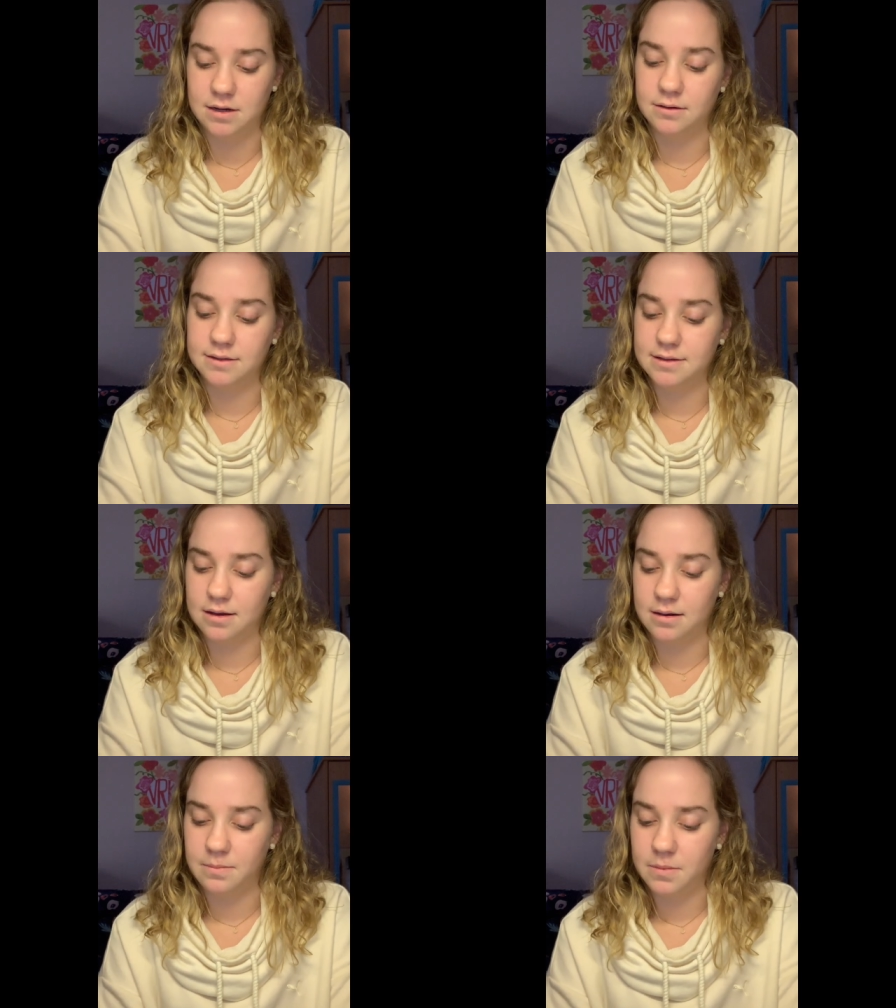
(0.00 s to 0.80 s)
Is
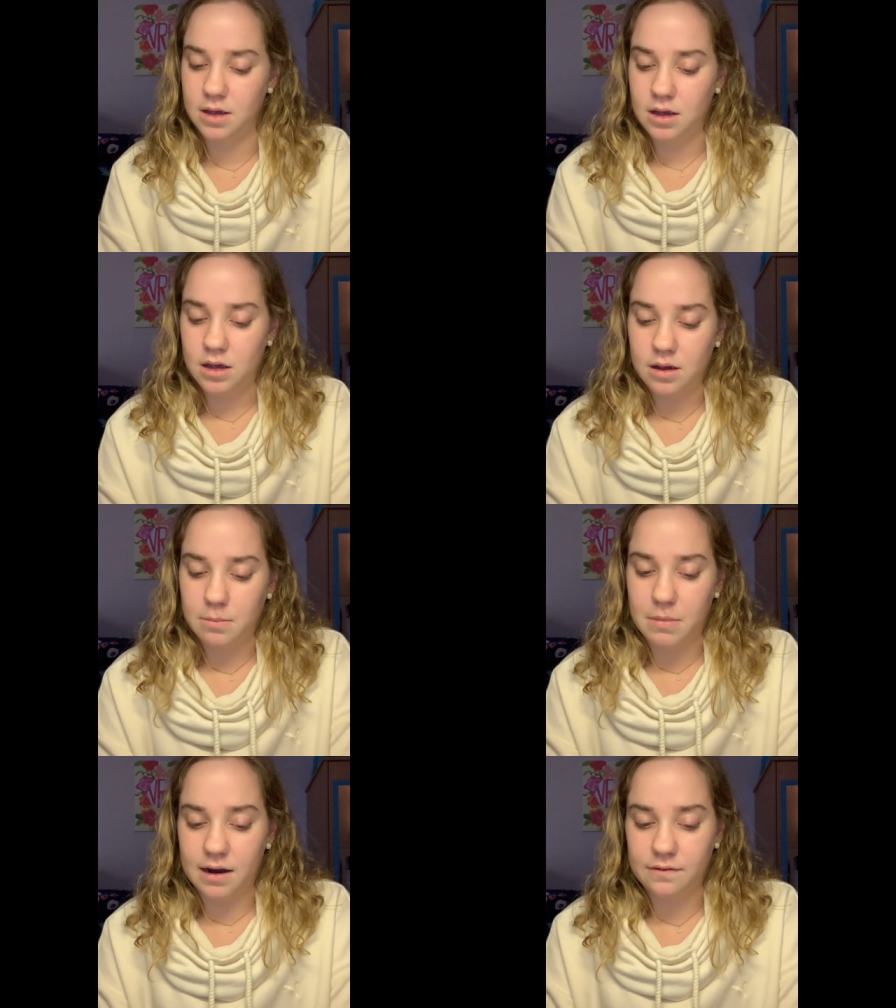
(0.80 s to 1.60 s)
um,
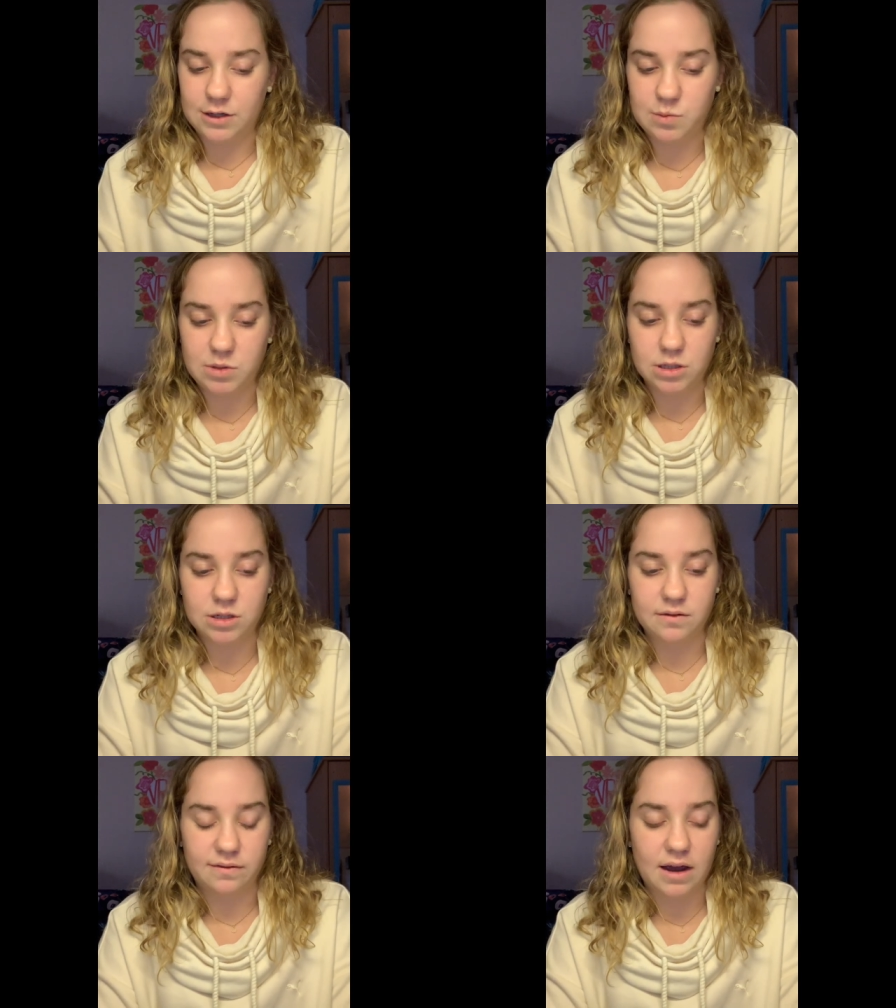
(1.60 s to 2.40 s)
my freshman
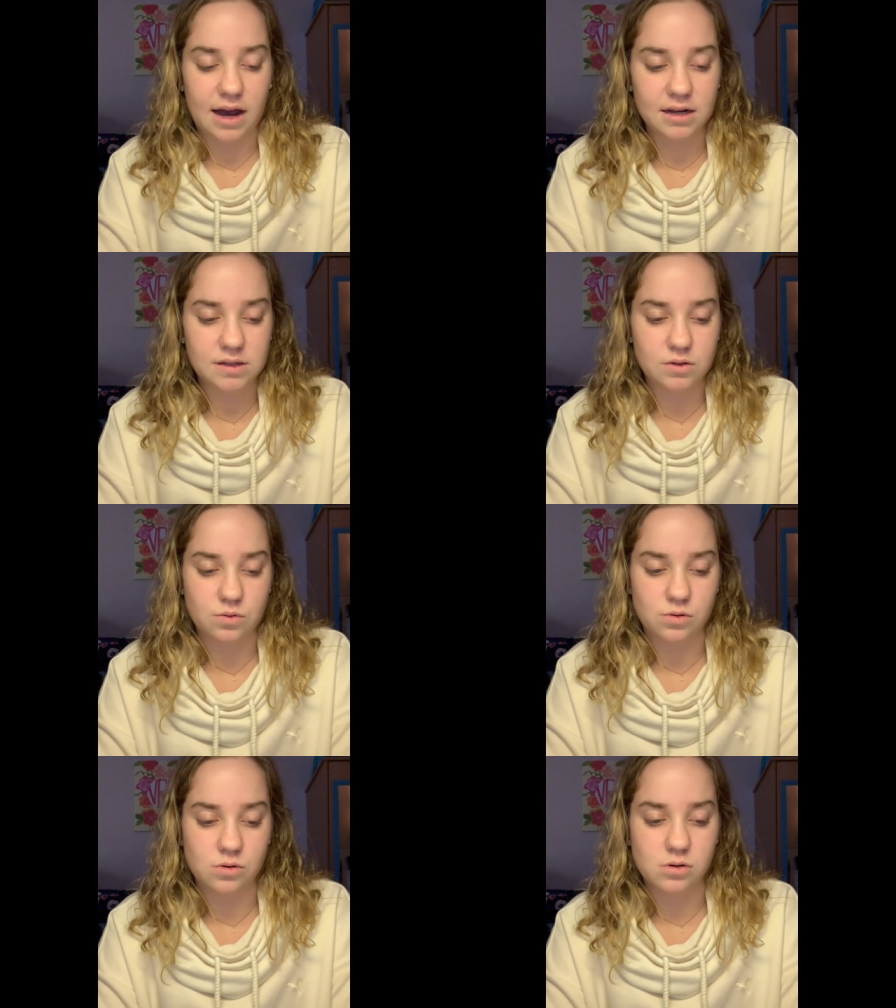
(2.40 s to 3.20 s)
year of high
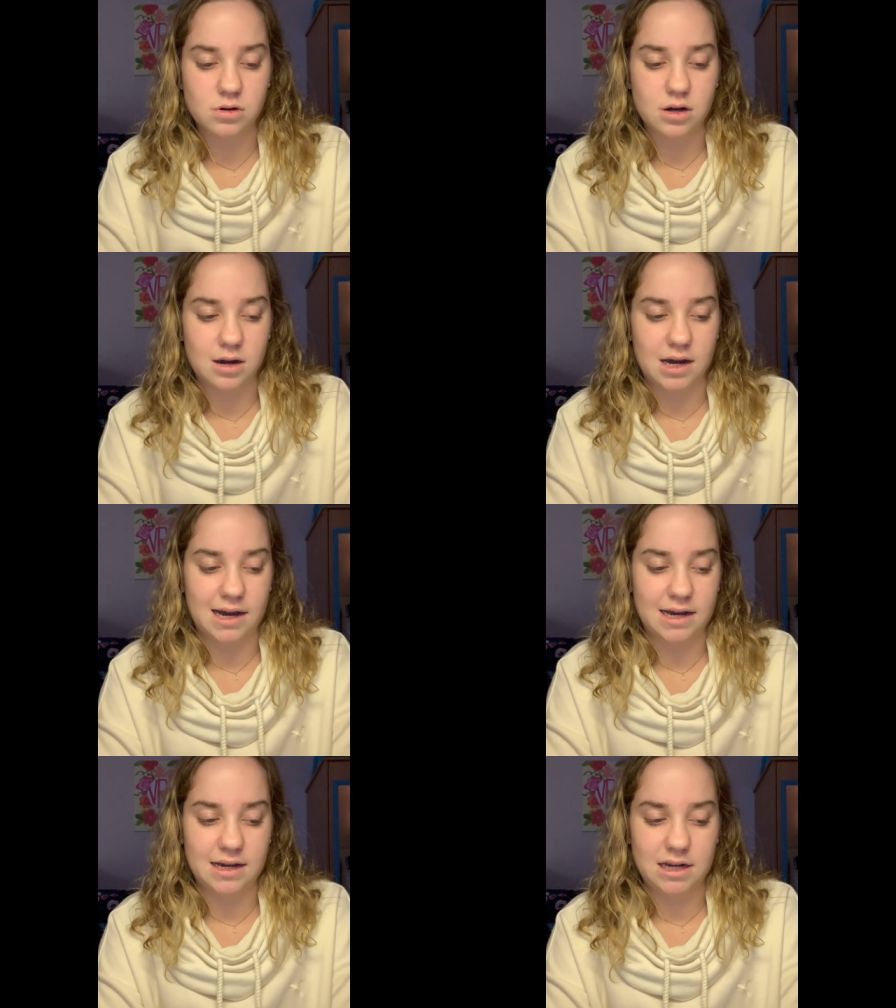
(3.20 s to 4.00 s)
school,
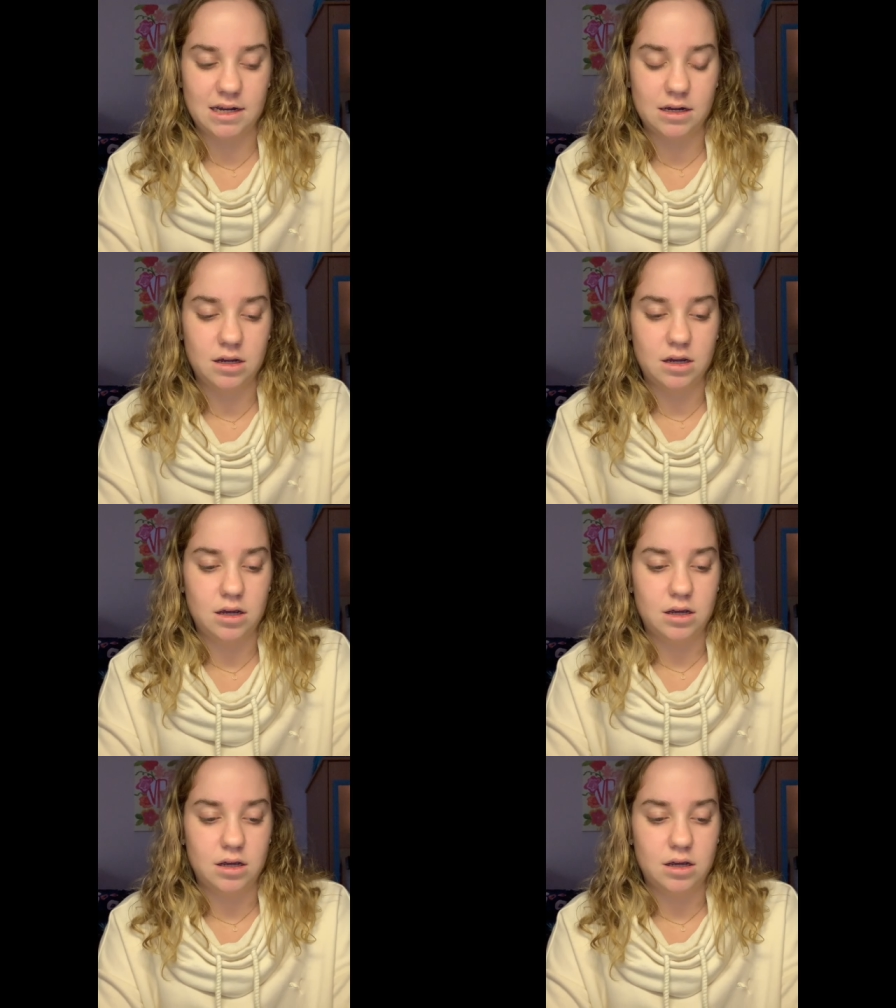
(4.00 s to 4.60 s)
I